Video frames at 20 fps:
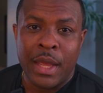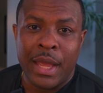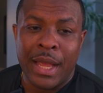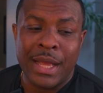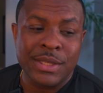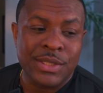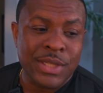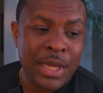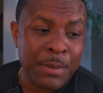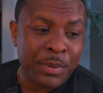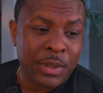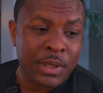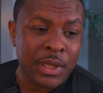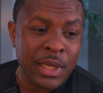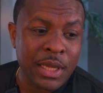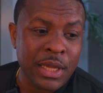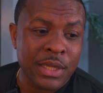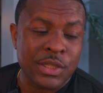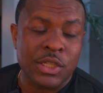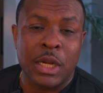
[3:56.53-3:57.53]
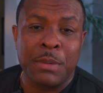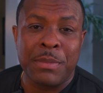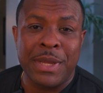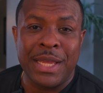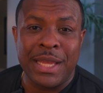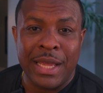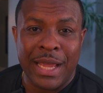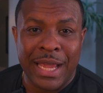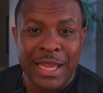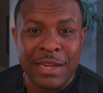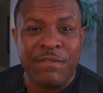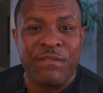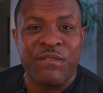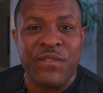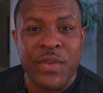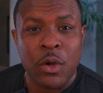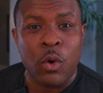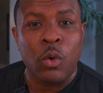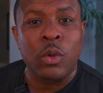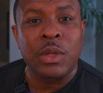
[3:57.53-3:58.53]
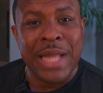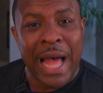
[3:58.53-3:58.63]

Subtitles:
And typically it's gonna be infill